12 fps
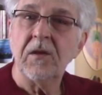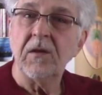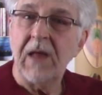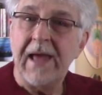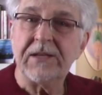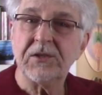
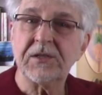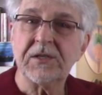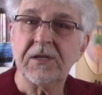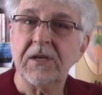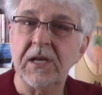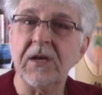
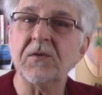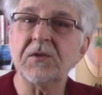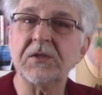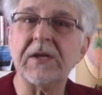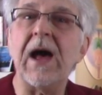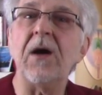lights, hear
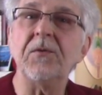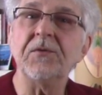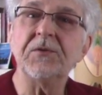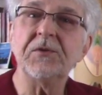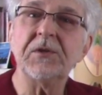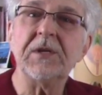
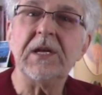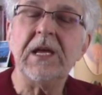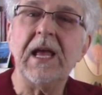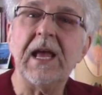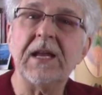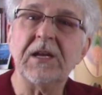sounds,
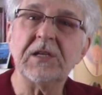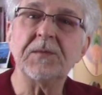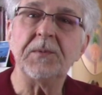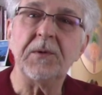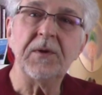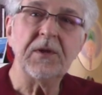and
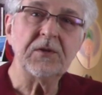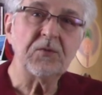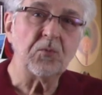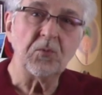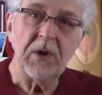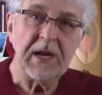experience
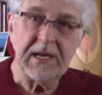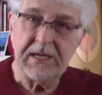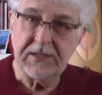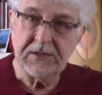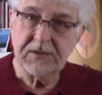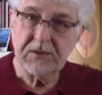
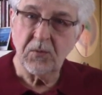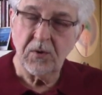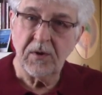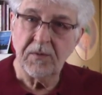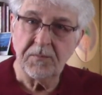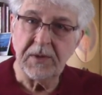rays,
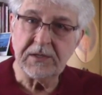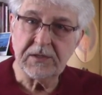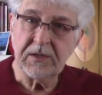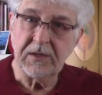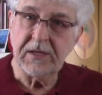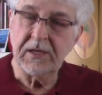or
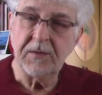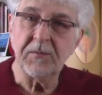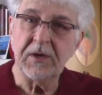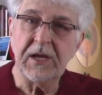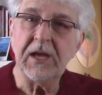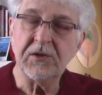basically
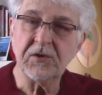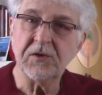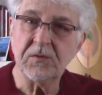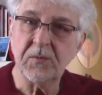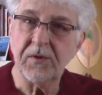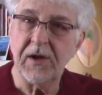
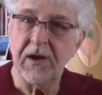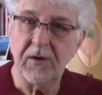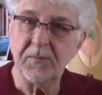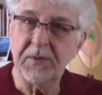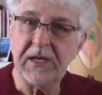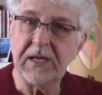communications with
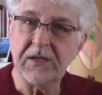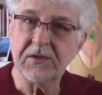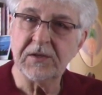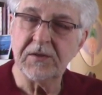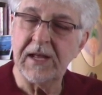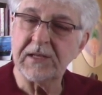higher
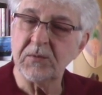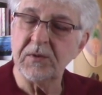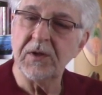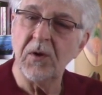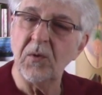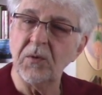beings. And that's
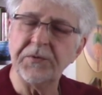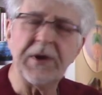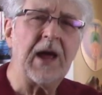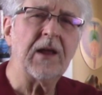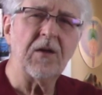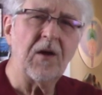when the whole
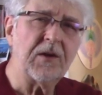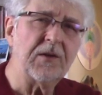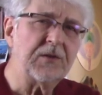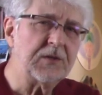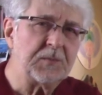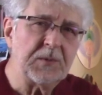dialogue
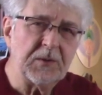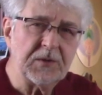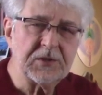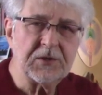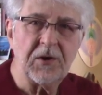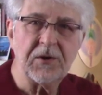of the
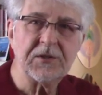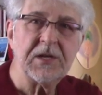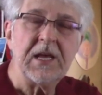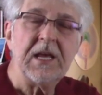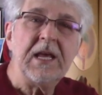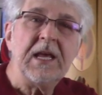spirit starts.
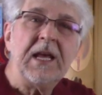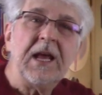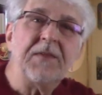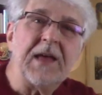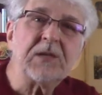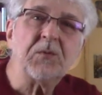
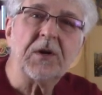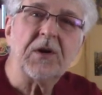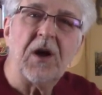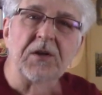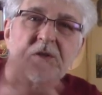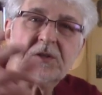And that's what
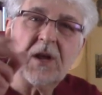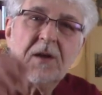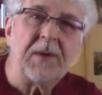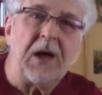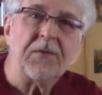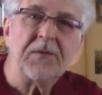Akash is all
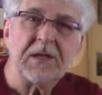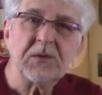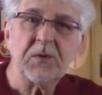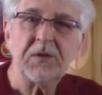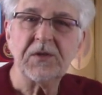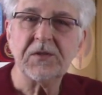about.
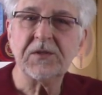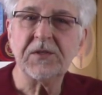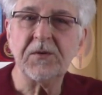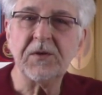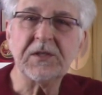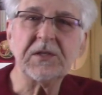That's what this
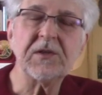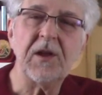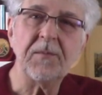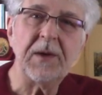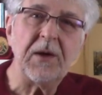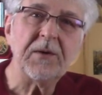series is
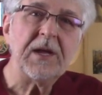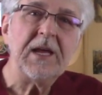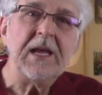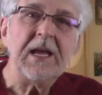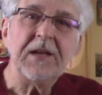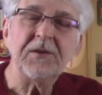all about.
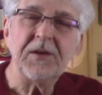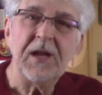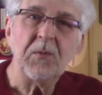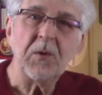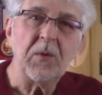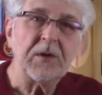And
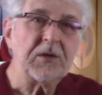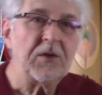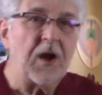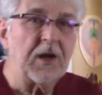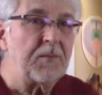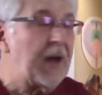today we're going to
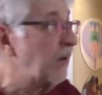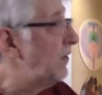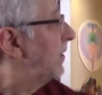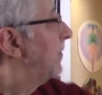talk about